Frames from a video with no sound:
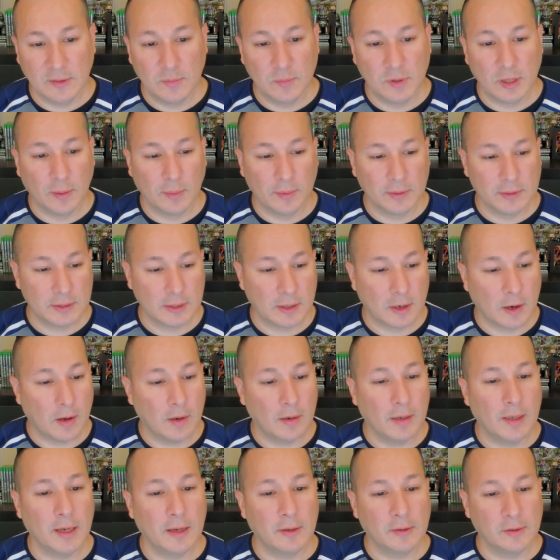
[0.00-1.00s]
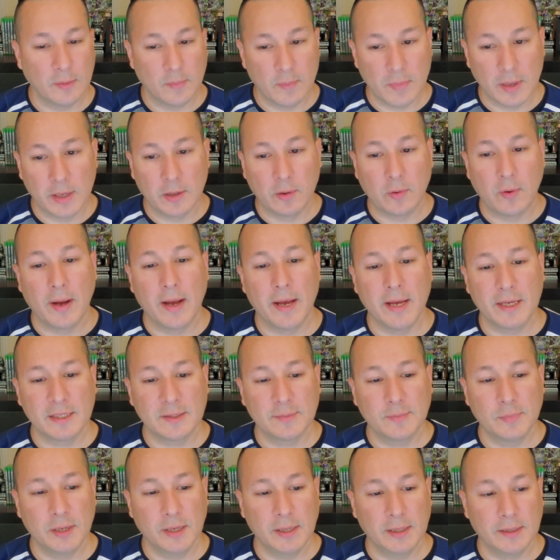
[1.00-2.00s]
to be able to call out the medical
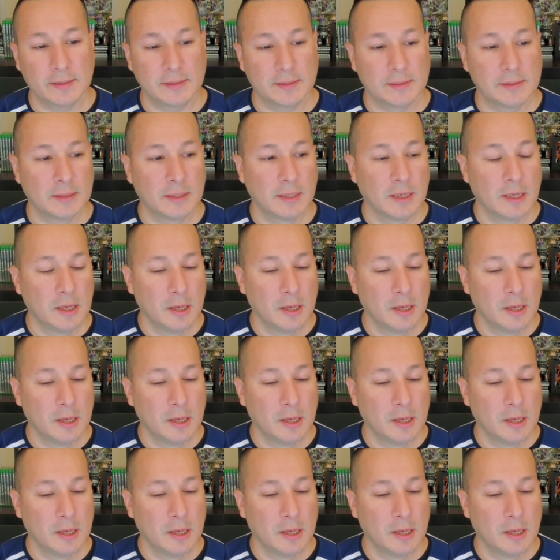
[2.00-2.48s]
aspects